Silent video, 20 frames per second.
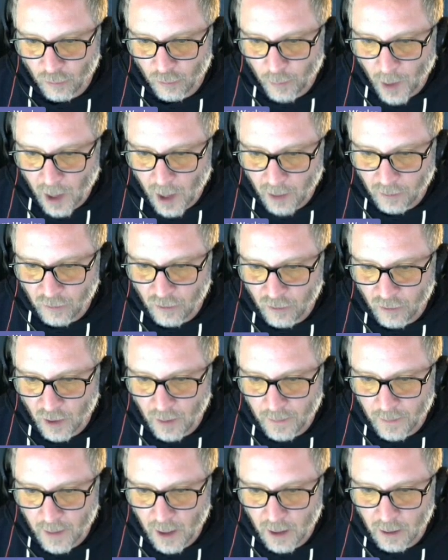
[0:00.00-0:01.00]

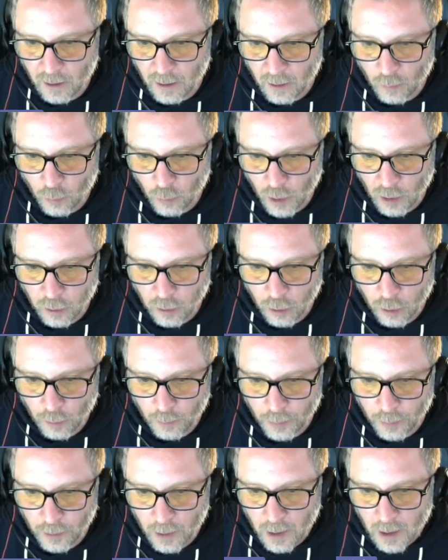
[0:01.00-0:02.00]
response, and then we
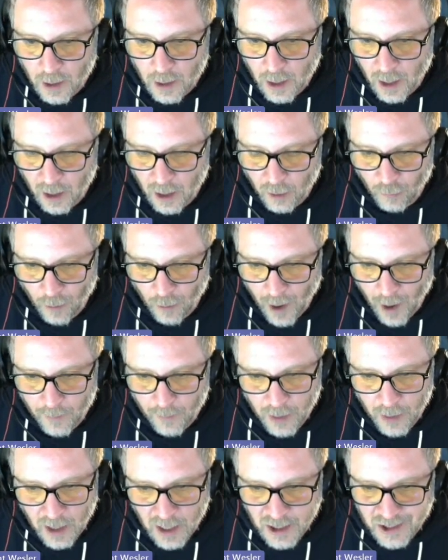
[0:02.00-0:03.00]
loop and
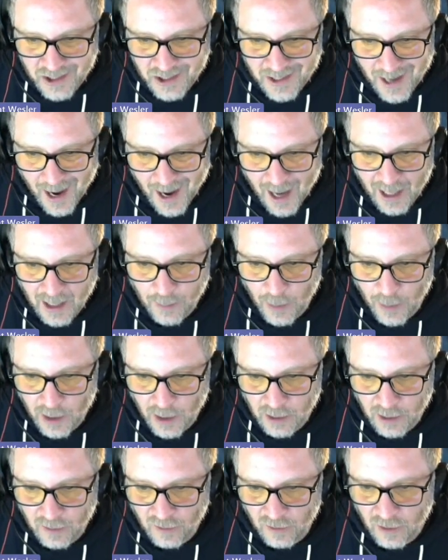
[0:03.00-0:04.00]
grab each
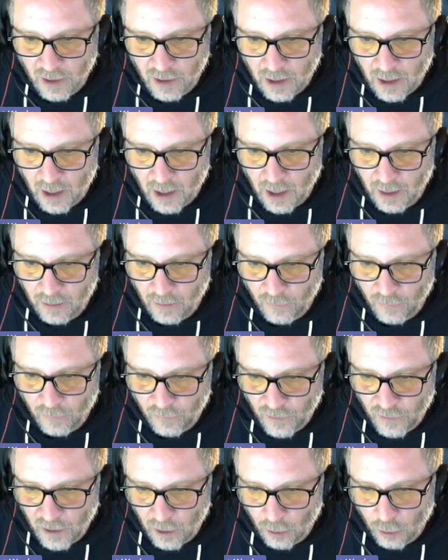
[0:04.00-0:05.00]
document in
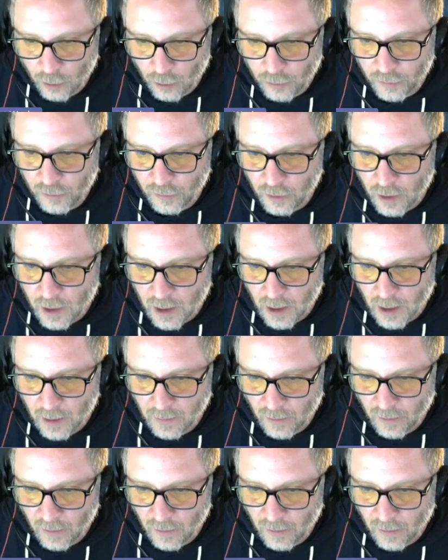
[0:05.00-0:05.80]
the field.